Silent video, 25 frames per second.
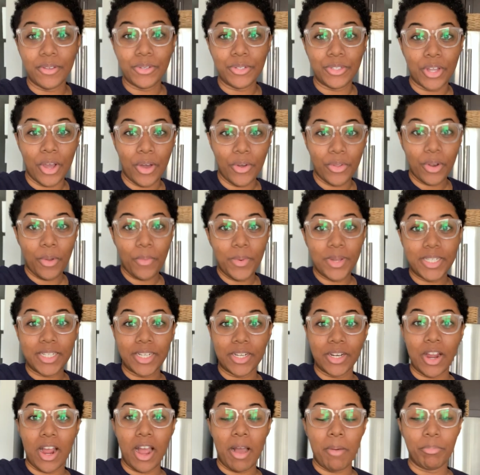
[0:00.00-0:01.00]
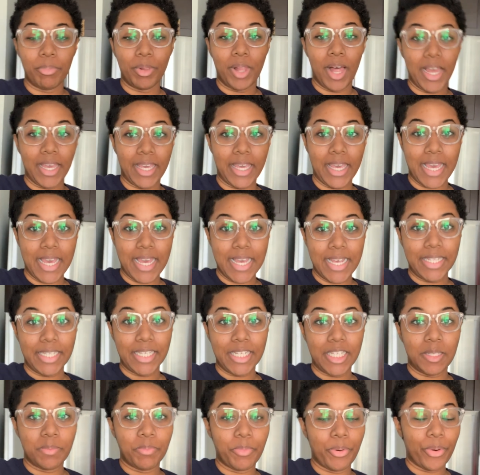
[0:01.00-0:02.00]
you don't know what Diner en Blanc is,
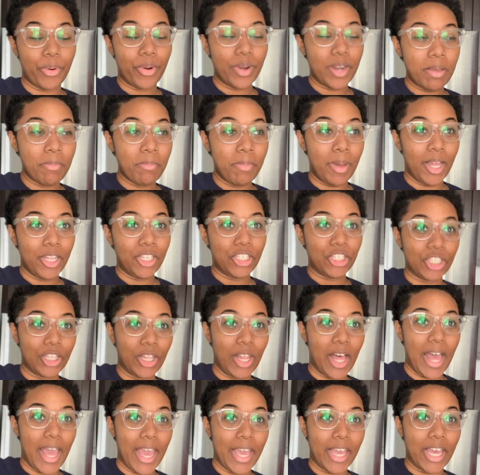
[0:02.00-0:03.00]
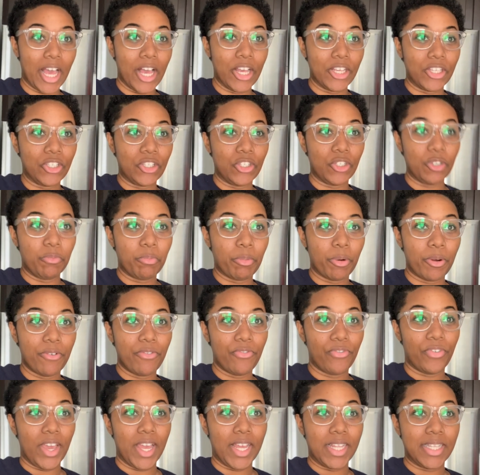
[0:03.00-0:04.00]
it's pretty much like a super
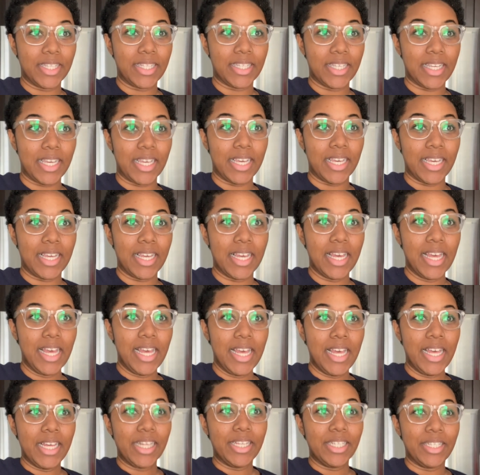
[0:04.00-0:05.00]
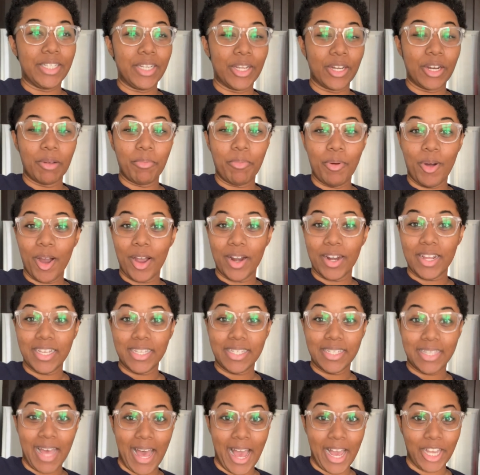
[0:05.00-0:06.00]
fancy dinner party
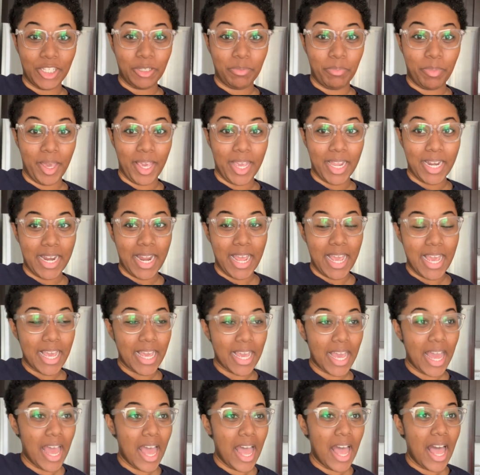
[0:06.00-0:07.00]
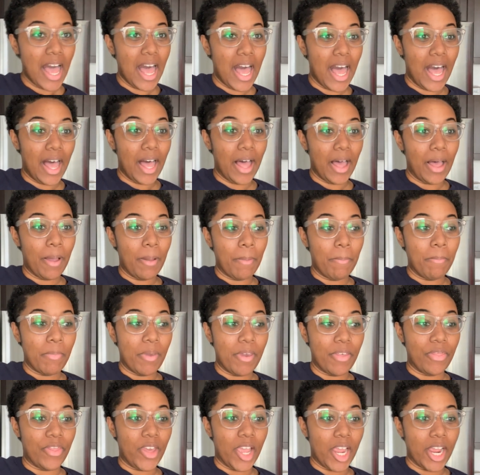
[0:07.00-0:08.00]
slash picnic um,
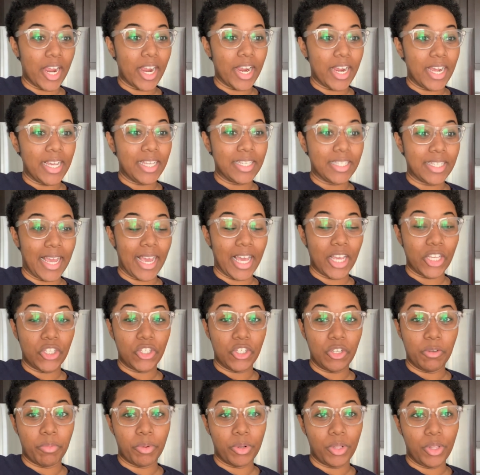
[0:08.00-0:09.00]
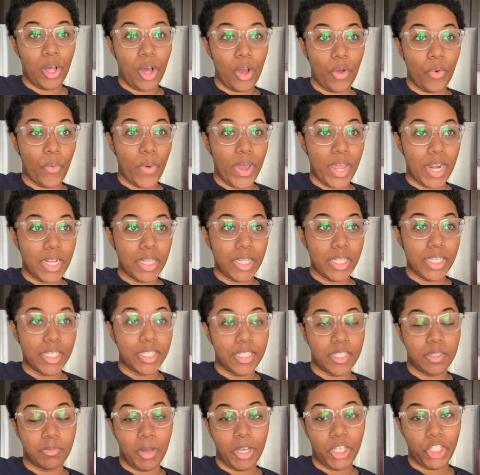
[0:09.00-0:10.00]
there is like a super long waiting
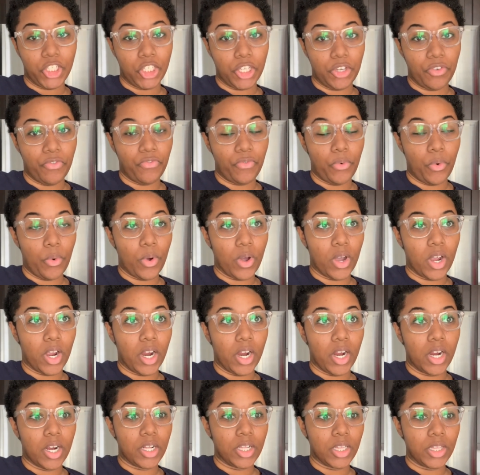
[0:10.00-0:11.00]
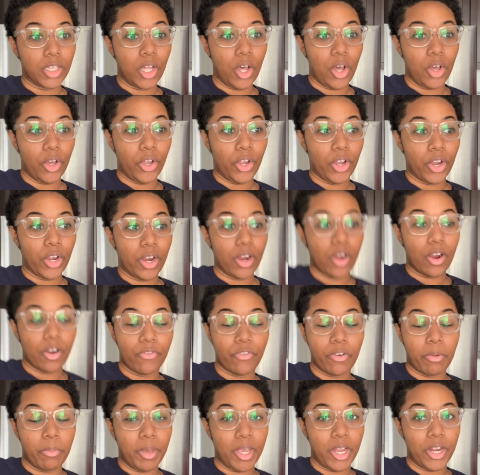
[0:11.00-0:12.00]
list, especially for longer or
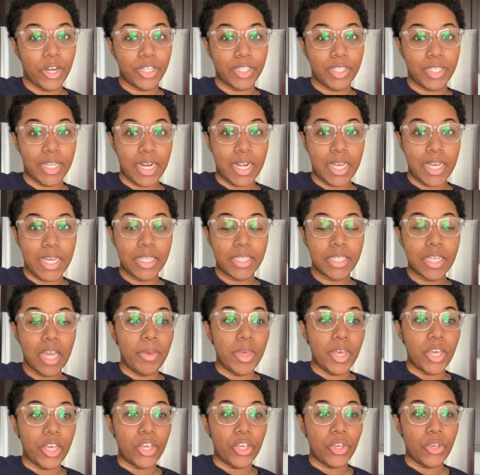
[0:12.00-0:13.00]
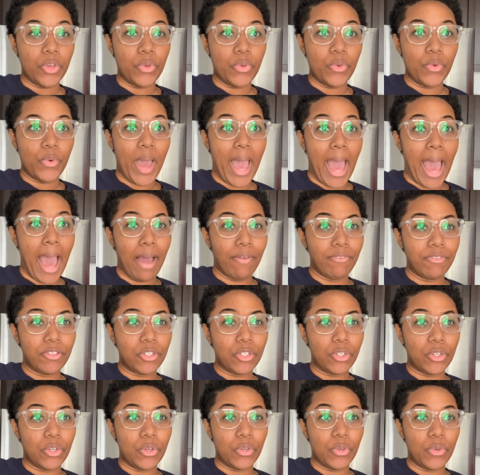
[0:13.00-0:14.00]
for bigger cities. You have
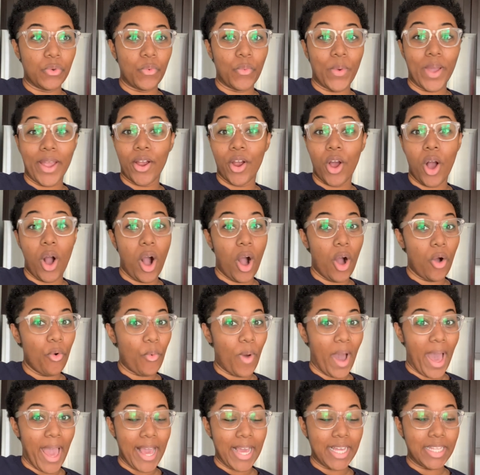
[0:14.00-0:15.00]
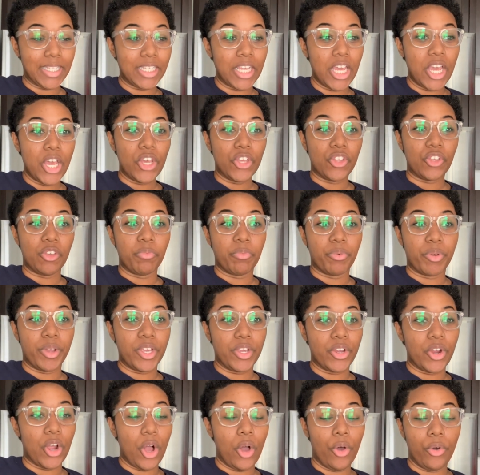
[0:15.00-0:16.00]
to wear all white. You bring
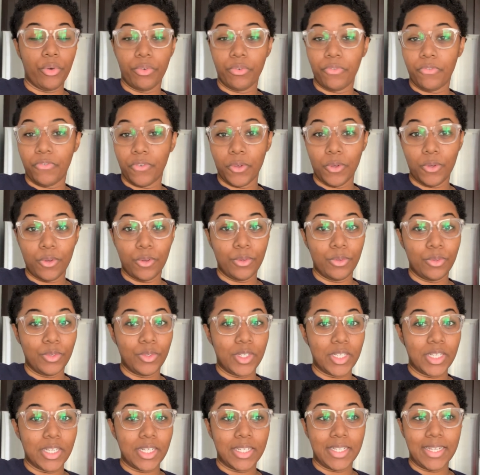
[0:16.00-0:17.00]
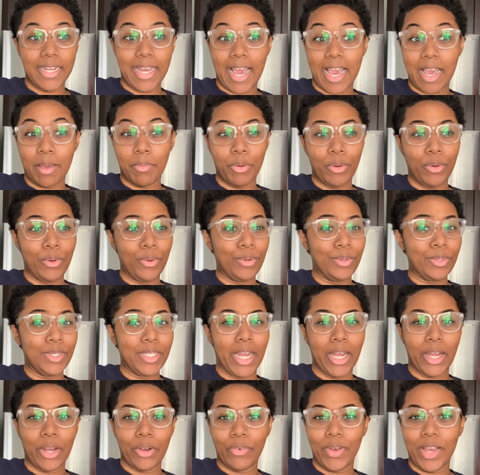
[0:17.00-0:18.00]
your own food, table,
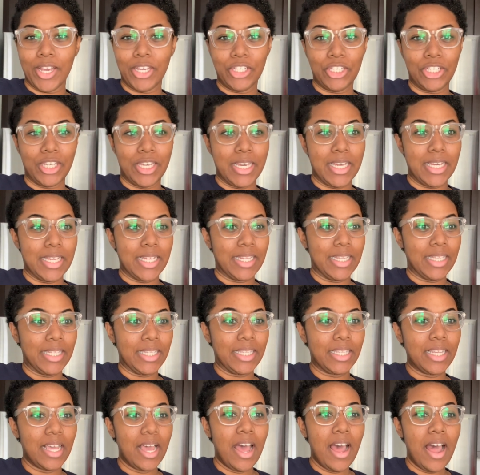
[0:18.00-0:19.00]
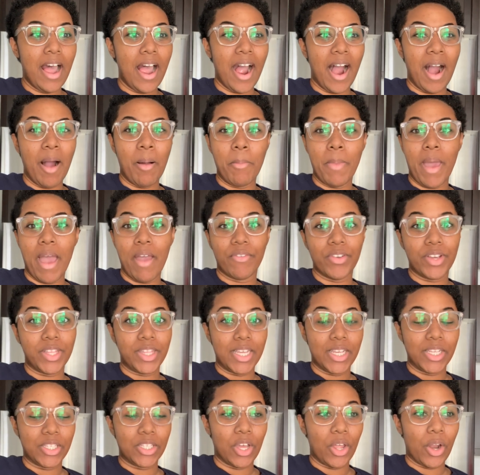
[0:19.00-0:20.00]
decorations. Um,
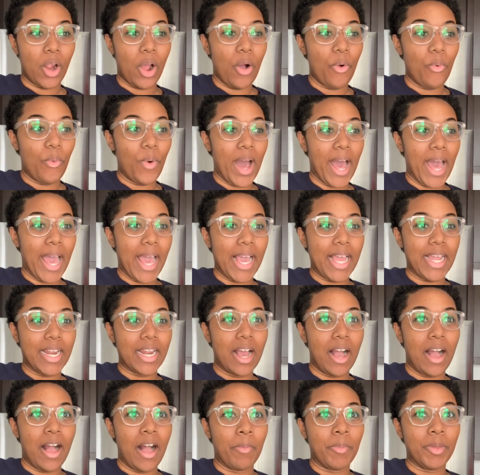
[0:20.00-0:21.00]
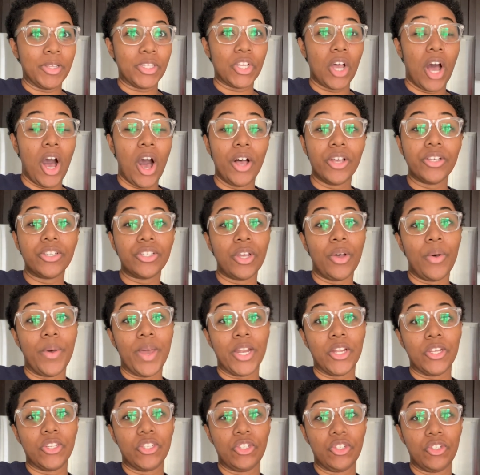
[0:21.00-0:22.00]
everything's on all white. Um, it's also
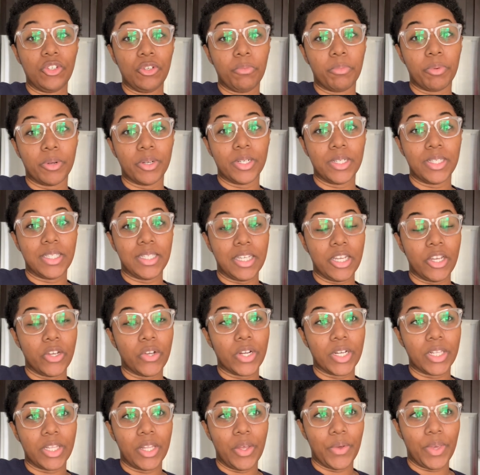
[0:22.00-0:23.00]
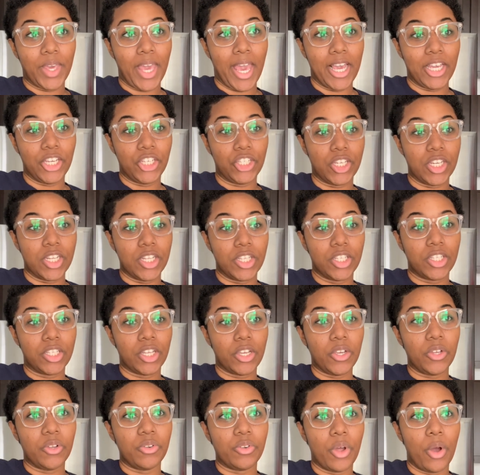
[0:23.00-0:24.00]
in a super secret location, so
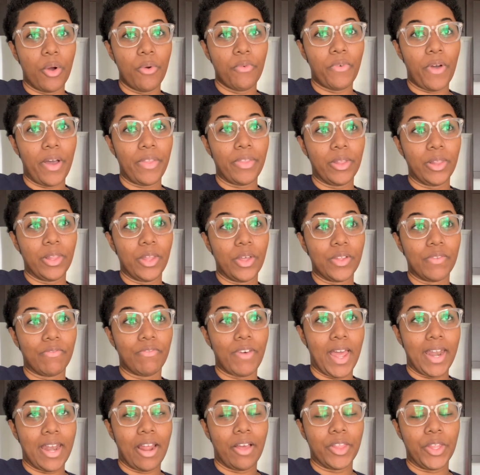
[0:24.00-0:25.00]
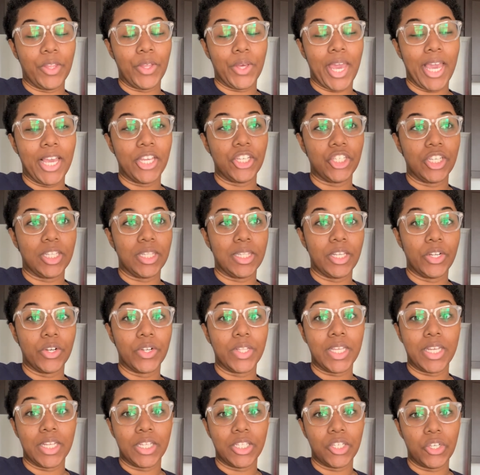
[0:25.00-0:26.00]
you don't find find out the location
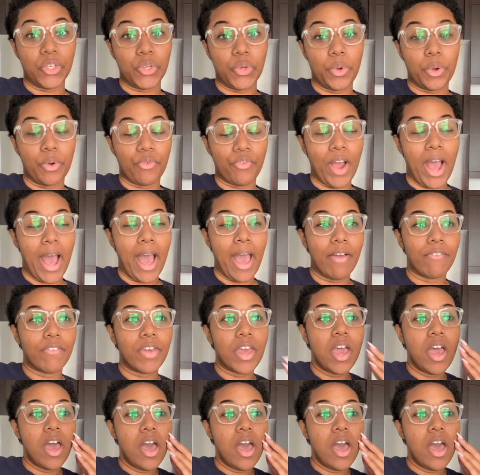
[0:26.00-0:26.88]
literally until you arrive.